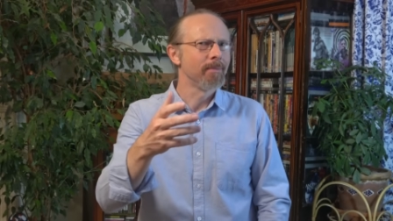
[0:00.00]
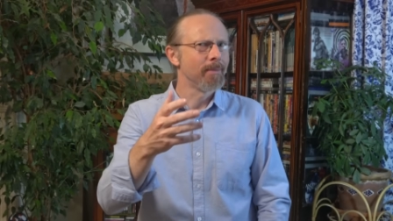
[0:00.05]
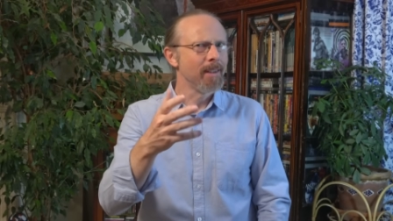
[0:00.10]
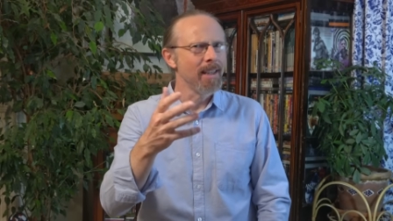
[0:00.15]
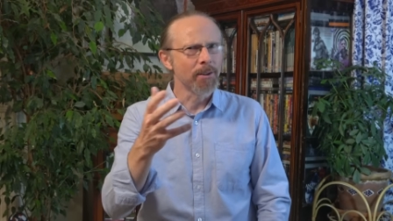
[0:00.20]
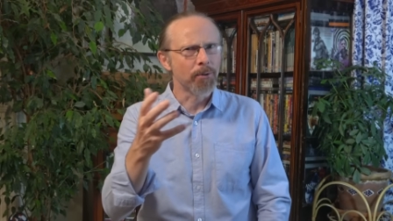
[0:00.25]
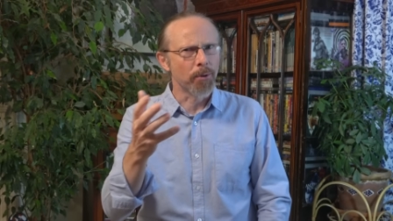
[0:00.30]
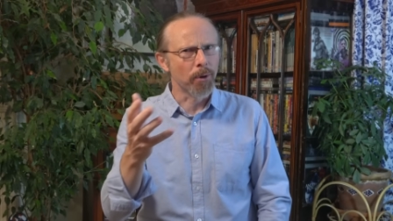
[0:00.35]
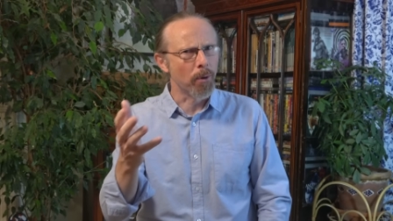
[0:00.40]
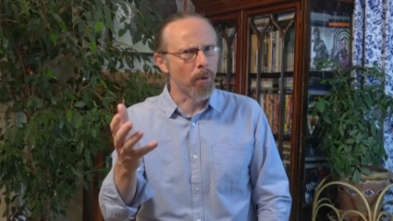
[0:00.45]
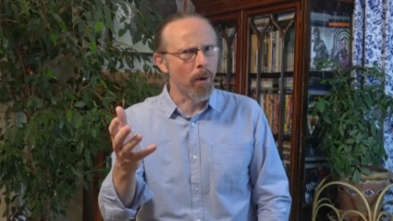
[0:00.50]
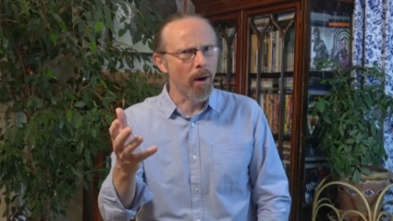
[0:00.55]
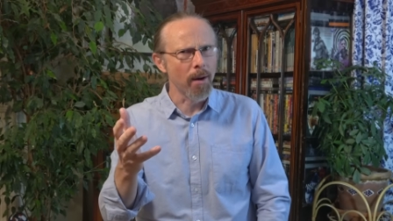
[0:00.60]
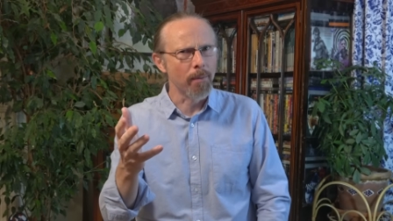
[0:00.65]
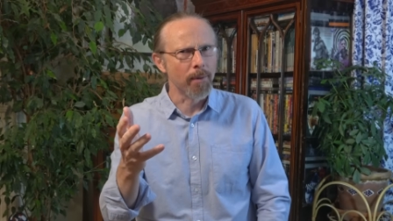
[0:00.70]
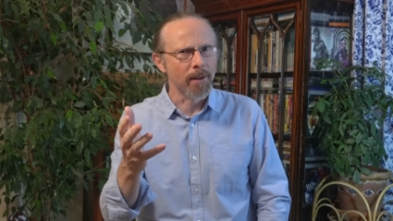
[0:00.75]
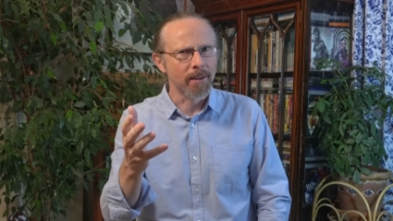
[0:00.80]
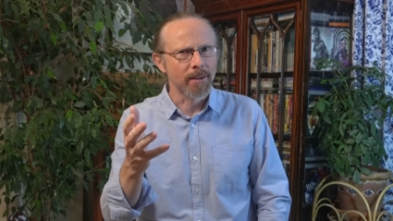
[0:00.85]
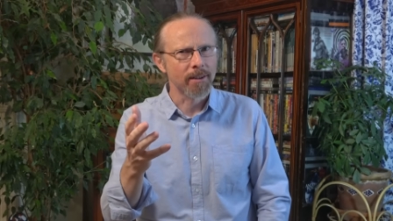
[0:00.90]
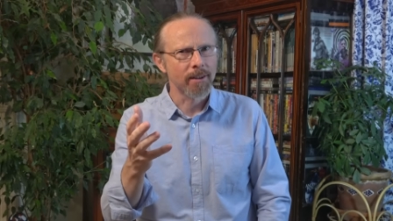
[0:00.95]
these
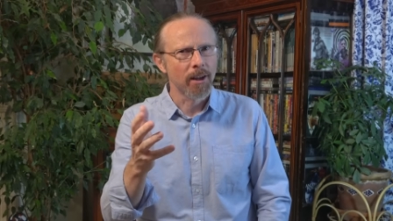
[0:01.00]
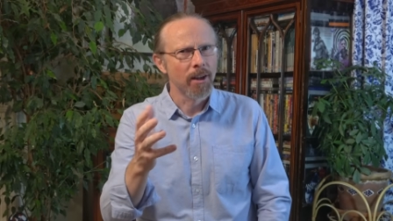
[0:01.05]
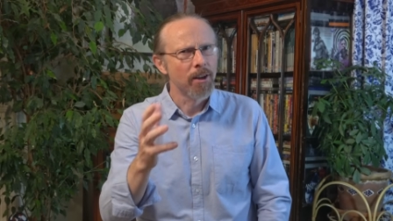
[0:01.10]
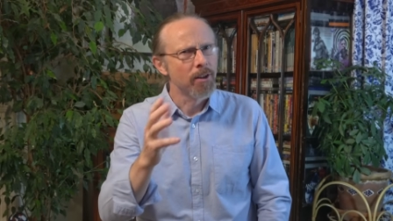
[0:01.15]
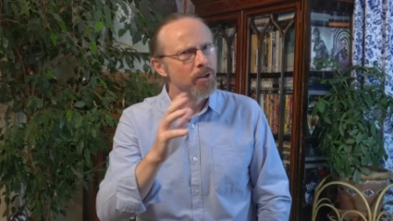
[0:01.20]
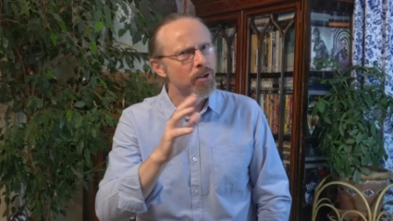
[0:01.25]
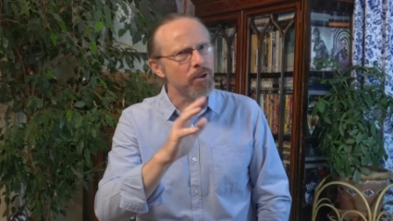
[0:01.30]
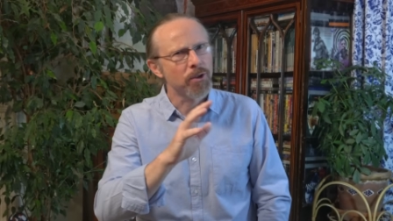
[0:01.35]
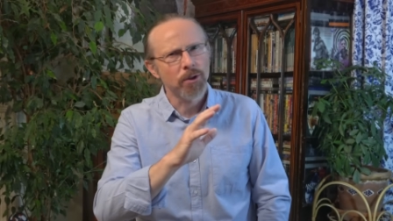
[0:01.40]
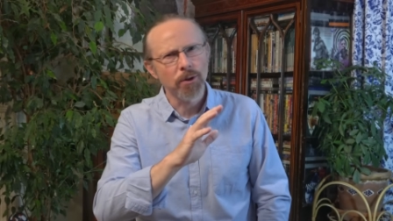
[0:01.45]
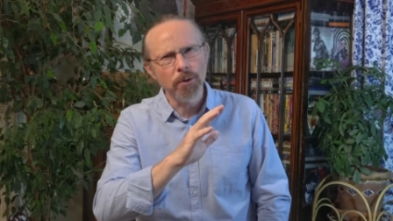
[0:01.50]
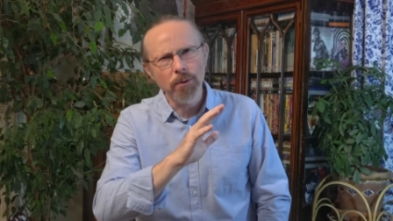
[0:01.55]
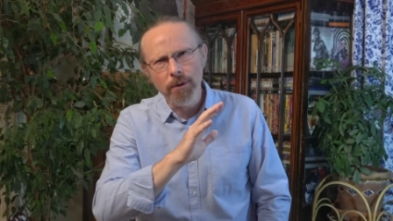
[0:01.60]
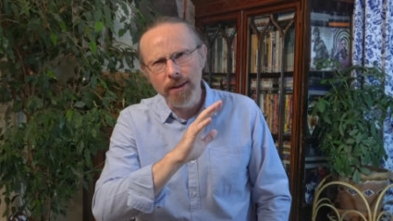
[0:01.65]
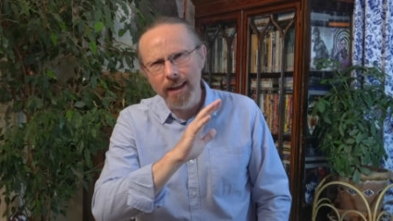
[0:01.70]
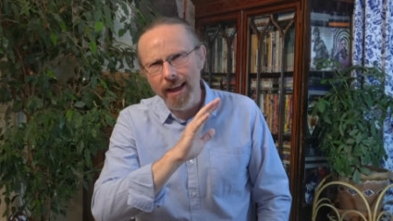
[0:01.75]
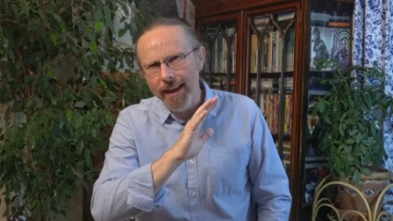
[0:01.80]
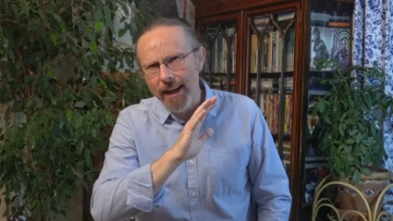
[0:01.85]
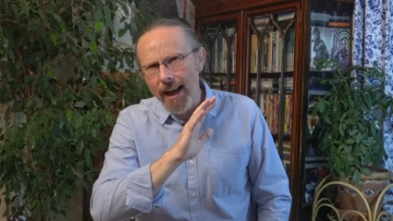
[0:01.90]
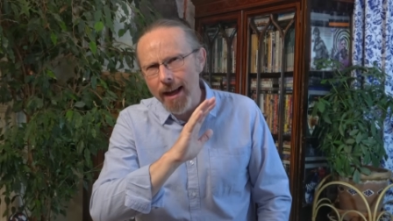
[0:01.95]
requirements soon
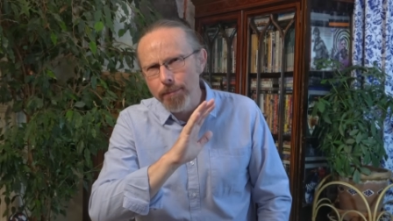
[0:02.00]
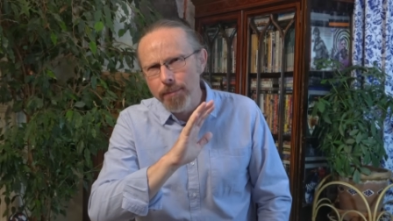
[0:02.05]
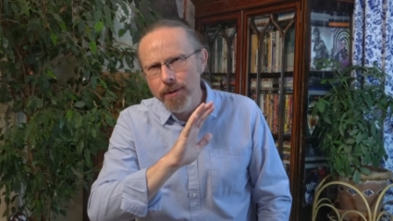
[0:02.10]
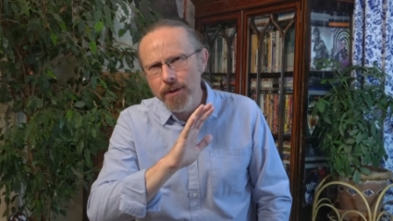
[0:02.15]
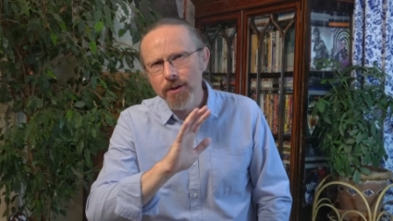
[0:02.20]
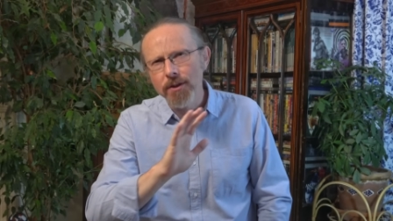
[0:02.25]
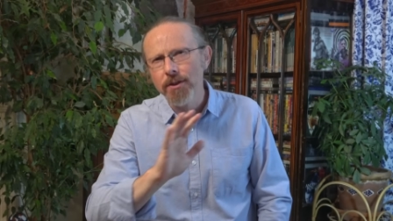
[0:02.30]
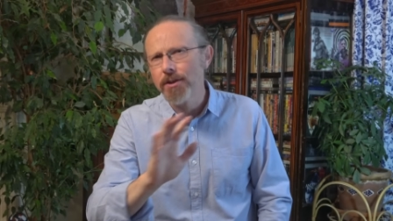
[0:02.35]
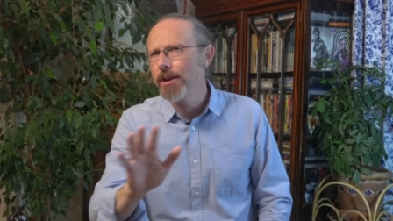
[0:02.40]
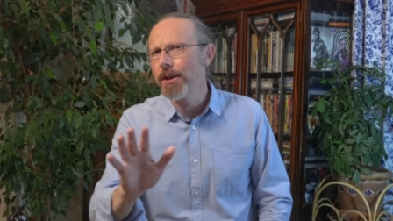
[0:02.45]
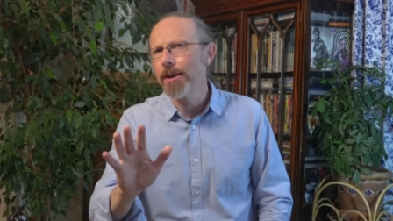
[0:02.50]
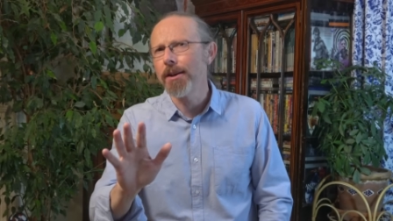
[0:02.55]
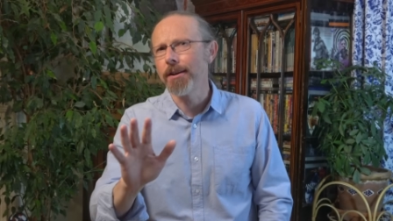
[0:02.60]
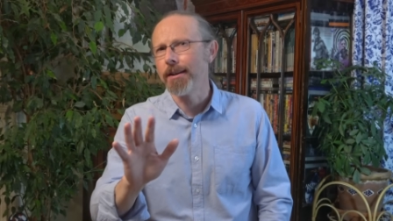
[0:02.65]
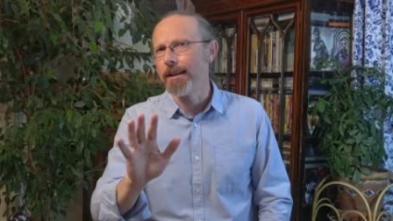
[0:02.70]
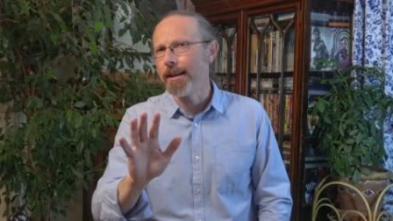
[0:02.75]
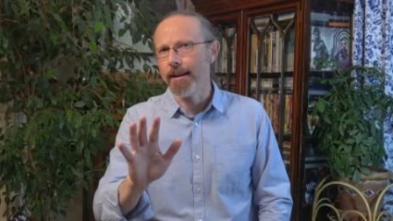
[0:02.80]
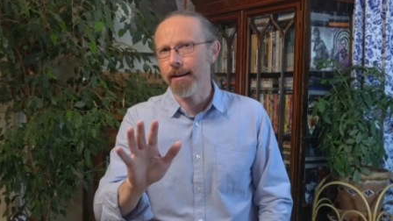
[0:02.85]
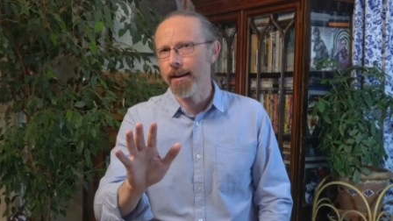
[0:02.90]
get absurdly